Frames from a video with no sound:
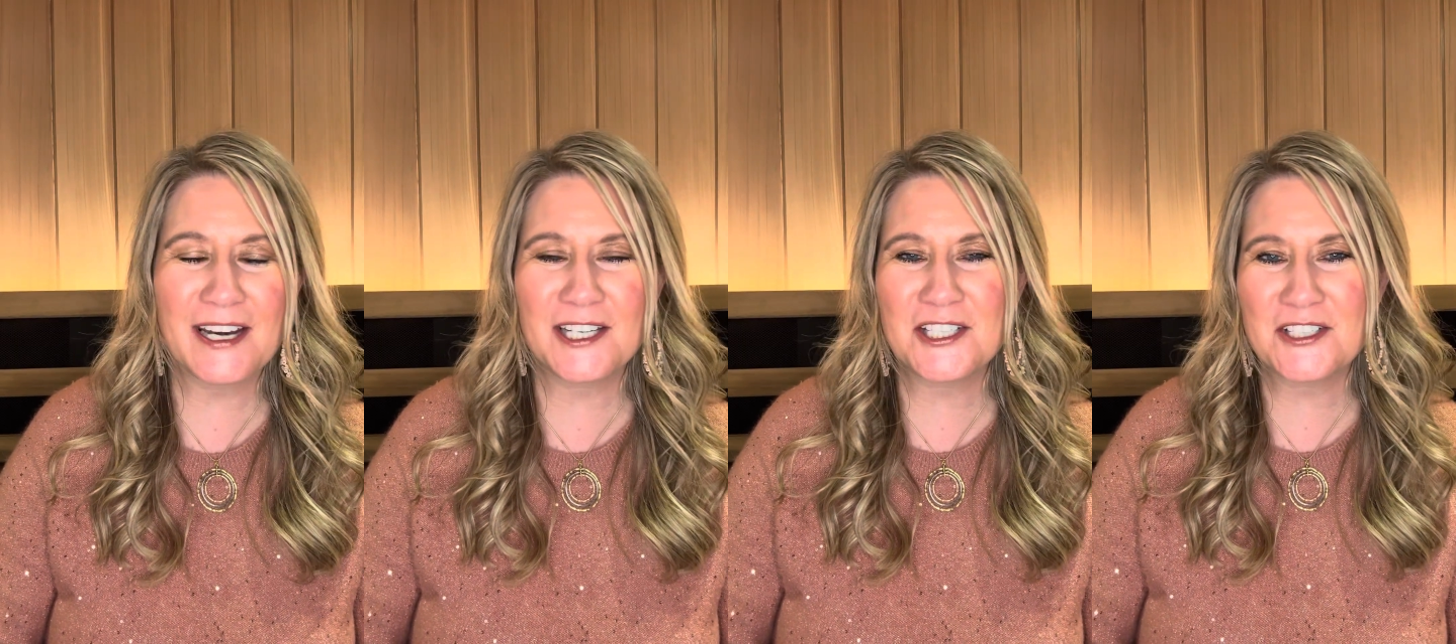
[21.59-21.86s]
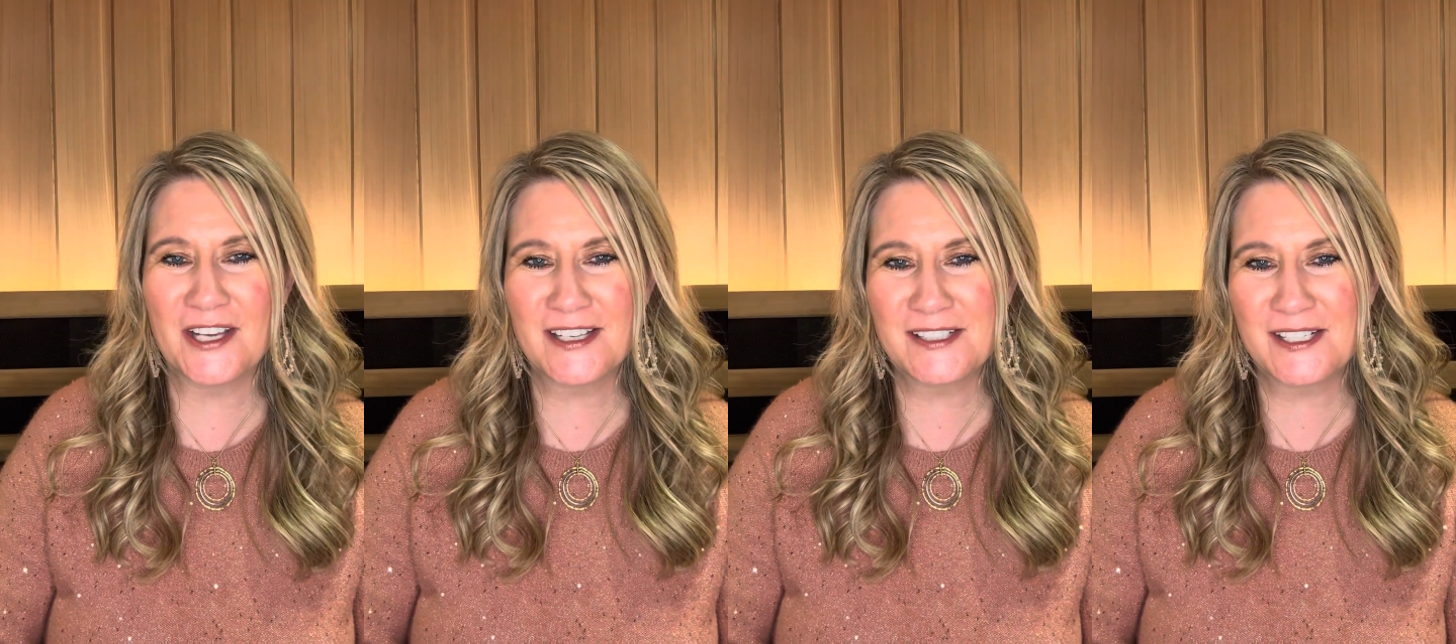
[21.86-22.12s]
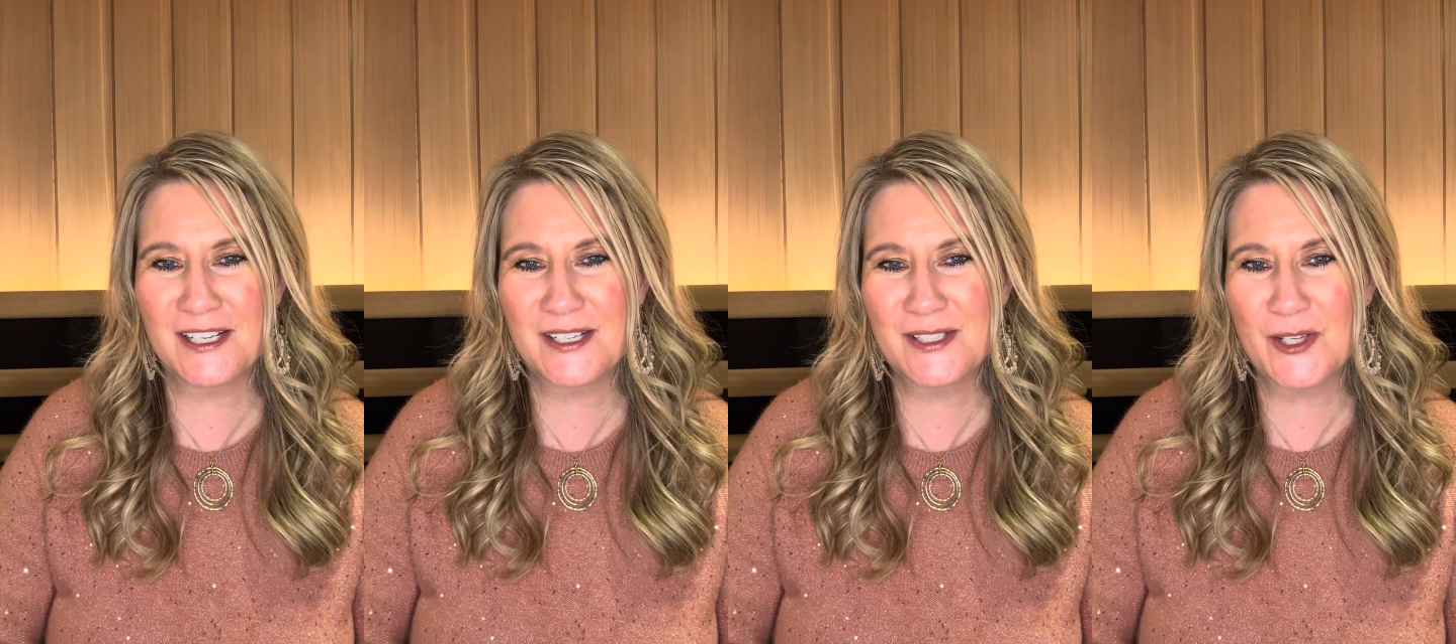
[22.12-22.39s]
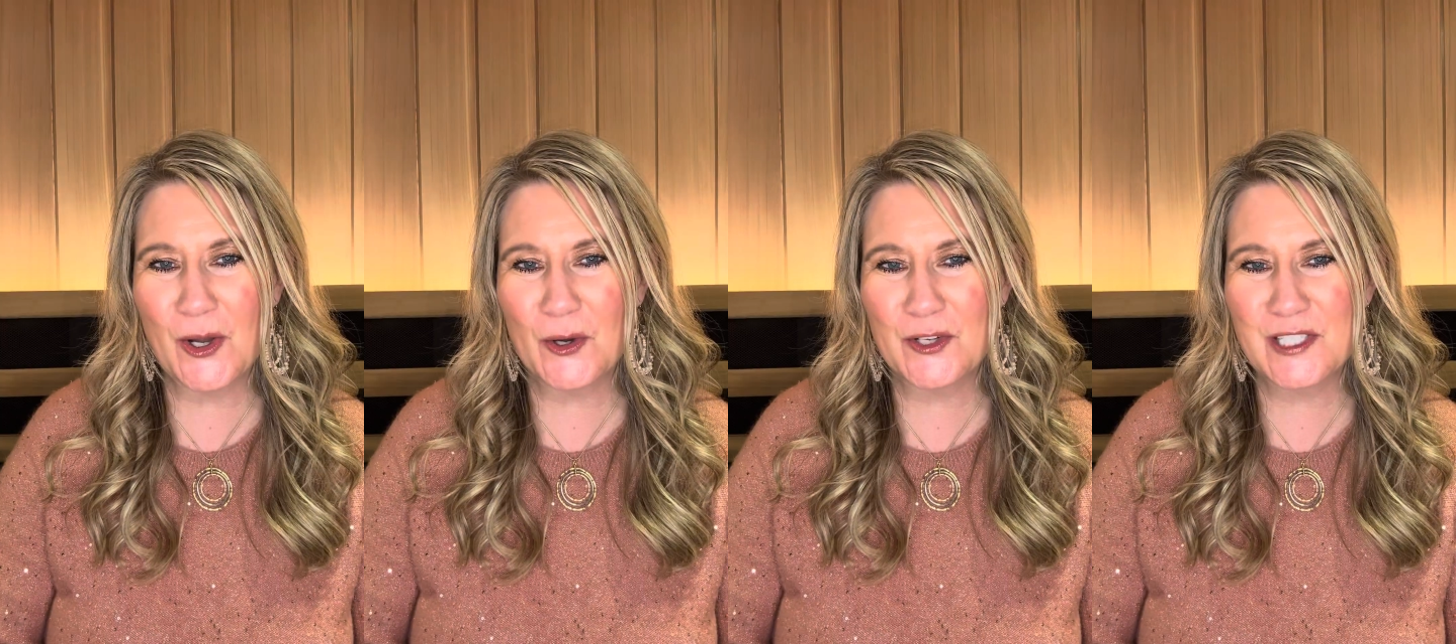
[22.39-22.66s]
ingesting
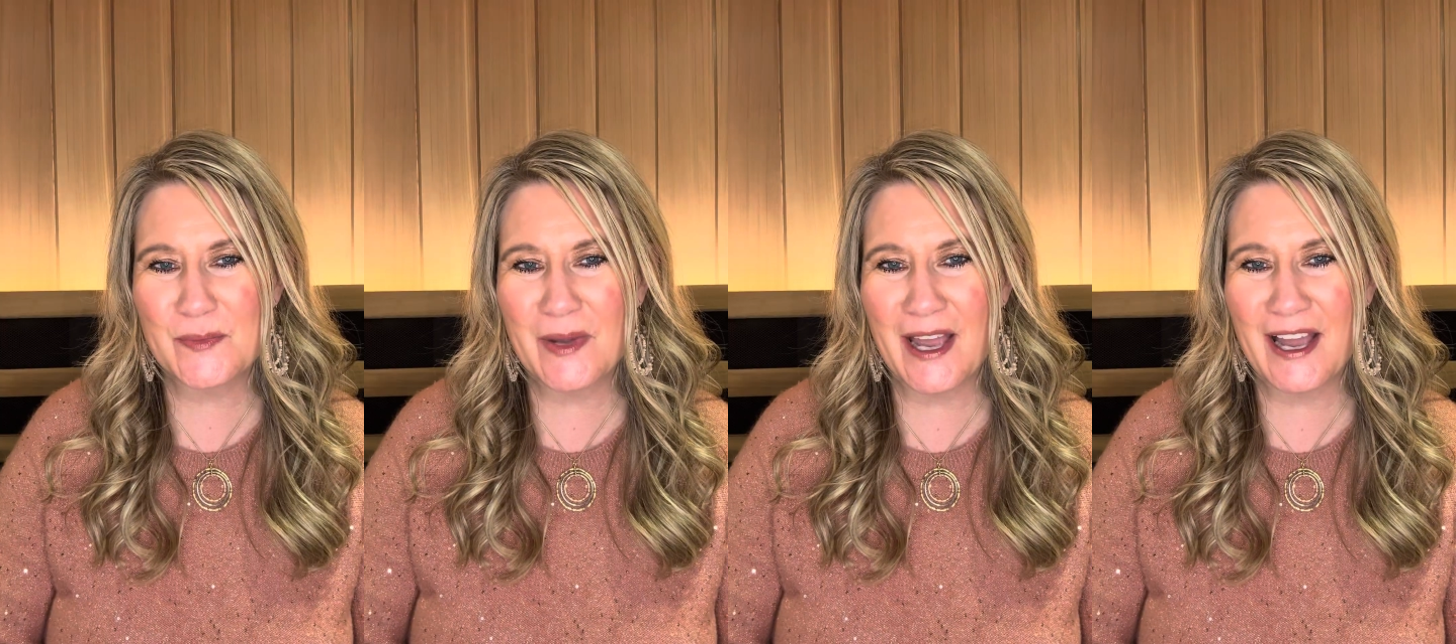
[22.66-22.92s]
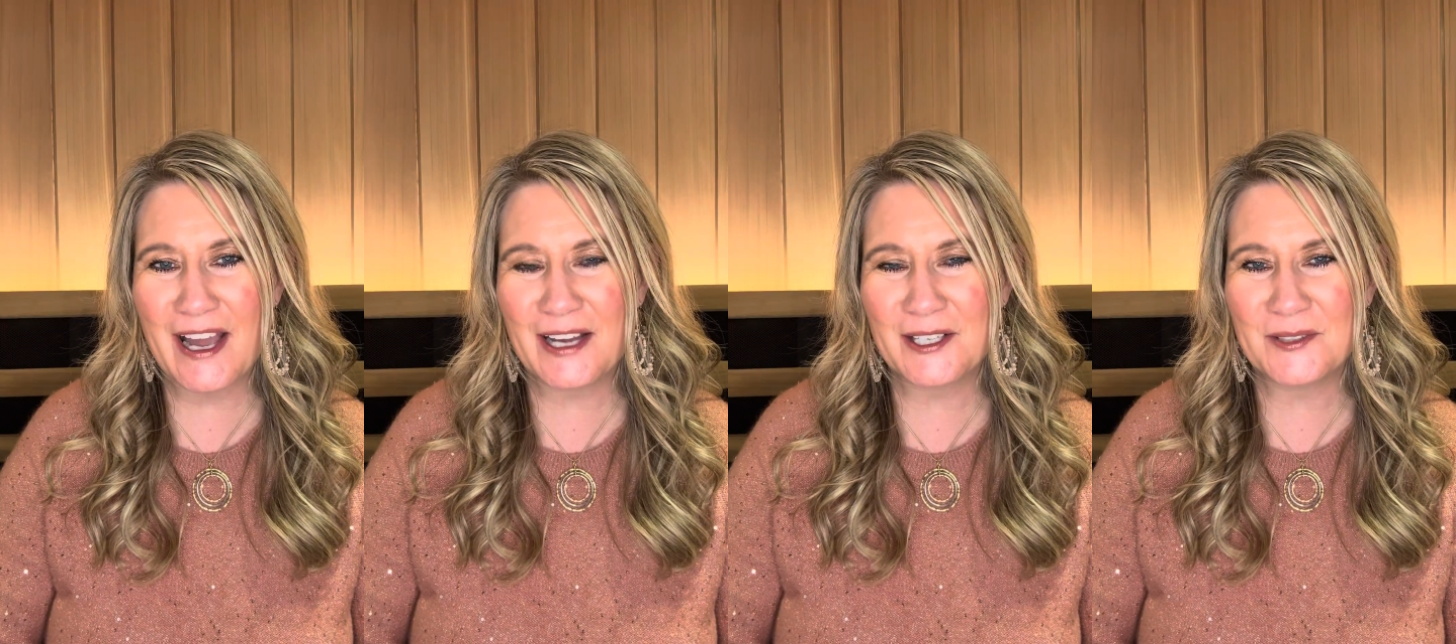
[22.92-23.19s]
salt is bad.